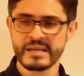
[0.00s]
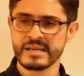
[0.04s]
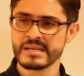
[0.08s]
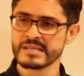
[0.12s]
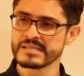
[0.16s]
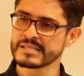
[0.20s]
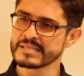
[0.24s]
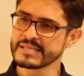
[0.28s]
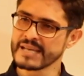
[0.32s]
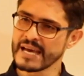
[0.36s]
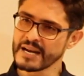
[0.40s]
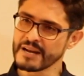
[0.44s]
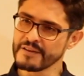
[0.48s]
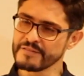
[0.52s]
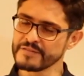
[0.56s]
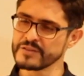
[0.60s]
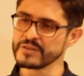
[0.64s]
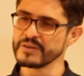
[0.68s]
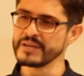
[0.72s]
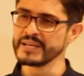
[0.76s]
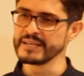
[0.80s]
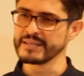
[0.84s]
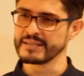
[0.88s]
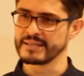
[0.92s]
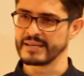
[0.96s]
Instead of
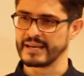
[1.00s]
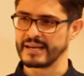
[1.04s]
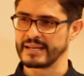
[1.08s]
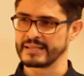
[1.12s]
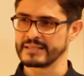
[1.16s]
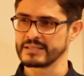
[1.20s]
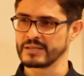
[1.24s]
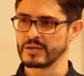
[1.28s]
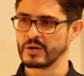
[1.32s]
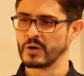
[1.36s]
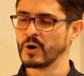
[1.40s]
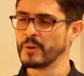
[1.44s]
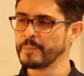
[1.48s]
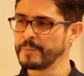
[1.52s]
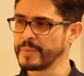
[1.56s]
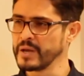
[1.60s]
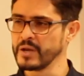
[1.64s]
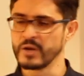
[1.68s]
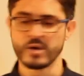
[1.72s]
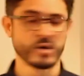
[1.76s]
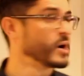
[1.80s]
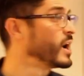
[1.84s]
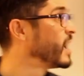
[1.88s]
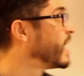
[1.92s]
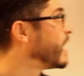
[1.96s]
doing that,
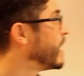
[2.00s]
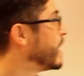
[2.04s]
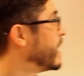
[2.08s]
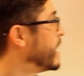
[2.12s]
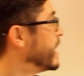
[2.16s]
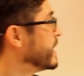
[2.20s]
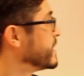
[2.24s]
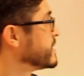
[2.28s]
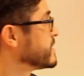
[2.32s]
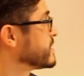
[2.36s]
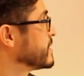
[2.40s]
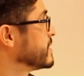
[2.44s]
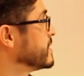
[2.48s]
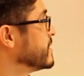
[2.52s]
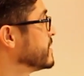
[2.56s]
open your heart